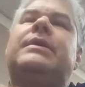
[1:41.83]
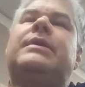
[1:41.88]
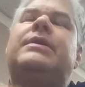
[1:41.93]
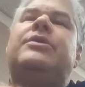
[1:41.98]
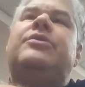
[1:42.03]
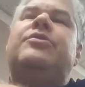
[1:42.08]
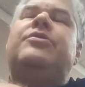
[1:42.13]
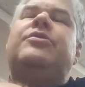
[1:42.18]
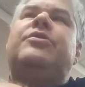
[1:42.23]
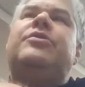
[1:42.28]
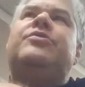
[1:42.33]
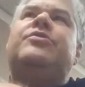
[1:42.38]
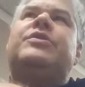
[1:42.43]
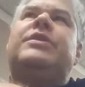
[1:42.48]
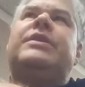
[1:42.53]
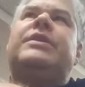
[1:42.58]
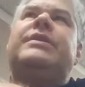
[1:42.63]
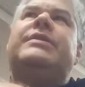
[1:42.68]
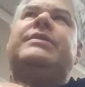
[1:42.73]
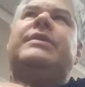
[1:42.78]

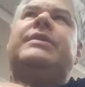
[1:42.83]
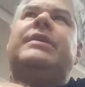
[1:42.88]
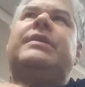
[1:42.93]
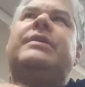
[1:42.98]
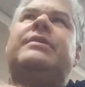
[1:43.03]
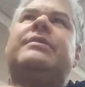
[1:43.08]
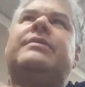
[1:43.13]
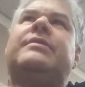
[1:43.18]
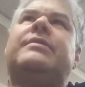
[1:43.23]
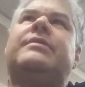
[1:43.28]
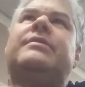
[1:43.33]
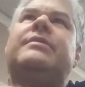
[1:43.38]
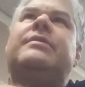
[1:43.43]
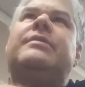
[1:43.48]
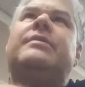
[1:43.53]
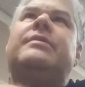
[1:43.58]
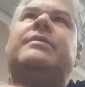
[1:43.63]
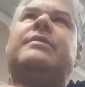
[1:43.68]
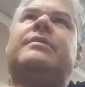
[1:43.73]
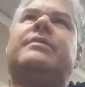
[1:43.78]
usually think
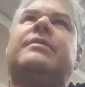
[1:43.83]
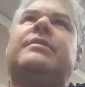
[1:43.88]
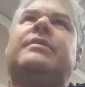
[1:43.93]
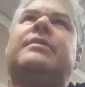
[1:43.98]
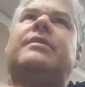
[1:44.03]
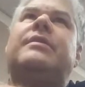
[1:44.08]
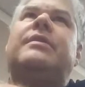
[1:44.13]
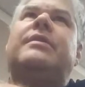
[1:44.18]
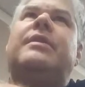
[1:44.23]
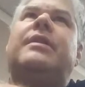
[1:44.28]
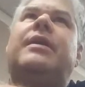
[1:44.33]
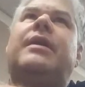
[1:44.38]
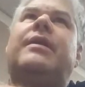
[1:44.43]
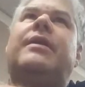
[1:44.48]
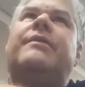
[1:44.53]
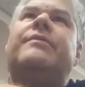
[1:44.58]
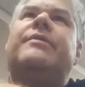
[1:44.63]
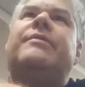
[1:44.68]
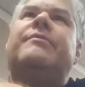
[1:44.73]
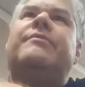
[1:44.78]

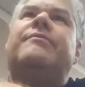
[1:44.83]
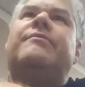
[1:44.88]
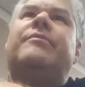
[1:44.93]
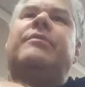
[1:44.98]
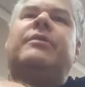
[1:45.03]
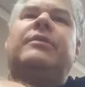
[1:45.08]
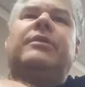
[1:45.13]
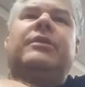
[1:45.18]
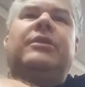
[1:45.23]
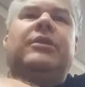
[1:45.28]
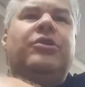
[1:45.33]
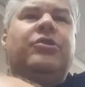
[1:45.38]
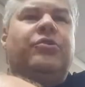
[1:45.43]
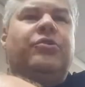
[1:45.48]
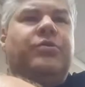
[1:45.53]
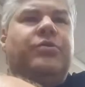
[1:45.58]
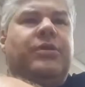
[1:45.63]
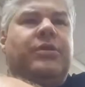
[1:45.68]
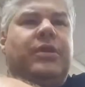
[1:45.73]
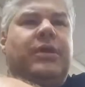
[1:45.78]
of the
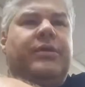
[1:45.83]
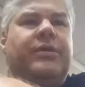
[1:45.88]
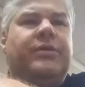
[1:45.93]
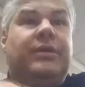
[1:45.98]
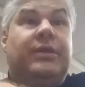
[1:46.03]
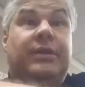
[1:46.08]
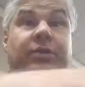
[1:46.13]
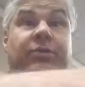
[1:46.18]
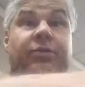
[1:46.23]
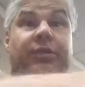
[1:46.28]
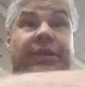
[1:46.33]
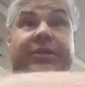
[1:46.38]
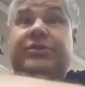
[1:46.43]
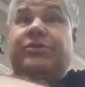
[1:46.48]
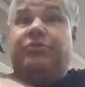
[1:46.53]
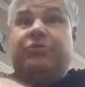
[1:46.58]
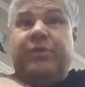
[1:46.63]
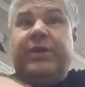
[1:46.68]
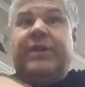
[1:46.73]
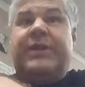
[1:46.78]
lute
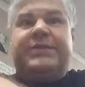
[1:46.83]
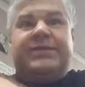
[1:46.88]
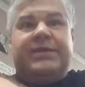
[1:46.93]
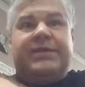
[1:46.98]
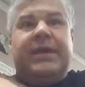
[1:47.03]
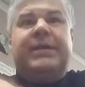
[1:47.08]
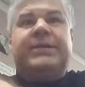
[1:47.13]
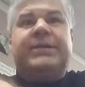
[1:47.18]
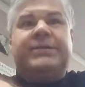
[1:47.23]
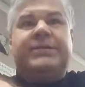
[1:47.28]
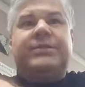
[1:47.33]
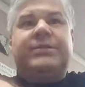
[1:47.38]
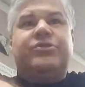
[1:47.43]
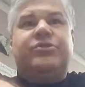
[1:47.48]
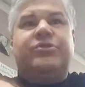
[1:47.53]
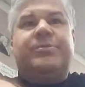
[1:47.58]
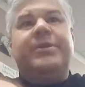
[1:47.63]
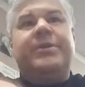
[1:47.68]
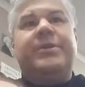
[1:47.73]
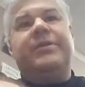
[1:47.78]
as a Renaissance
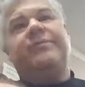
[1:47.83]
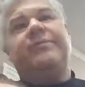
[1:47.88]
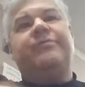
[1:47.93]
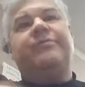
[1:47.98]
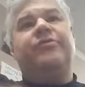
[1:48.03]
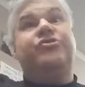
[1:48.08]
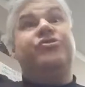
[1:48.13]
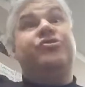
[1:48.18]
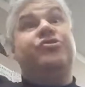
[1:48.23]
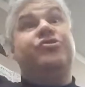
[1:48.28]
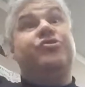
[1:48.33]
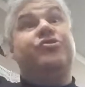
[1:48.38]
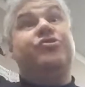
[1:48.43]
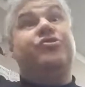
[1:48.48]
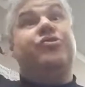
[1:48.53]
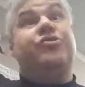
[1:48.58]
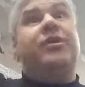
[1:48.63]
instrument, for sure.